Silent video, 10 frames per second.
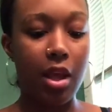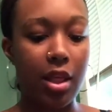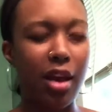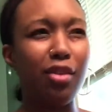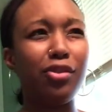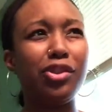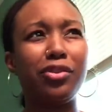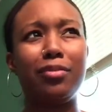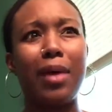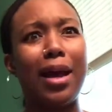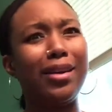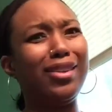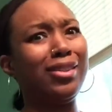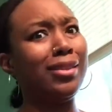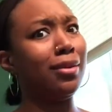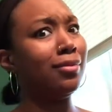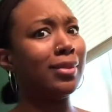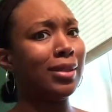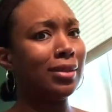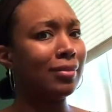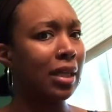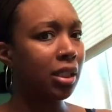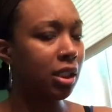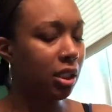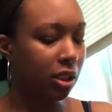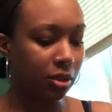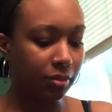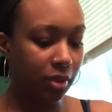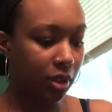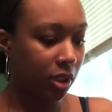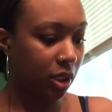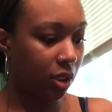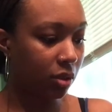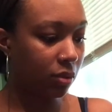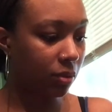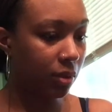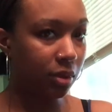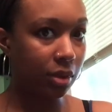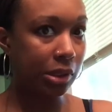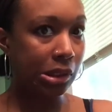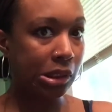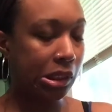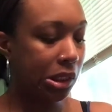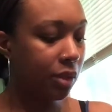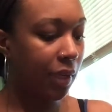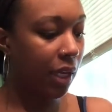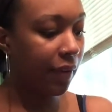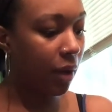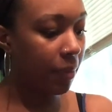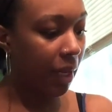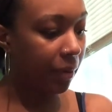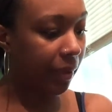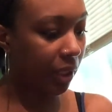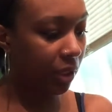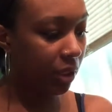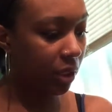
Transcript: that whole strip I don't want on my underarm. So I ain't even gonna play with it.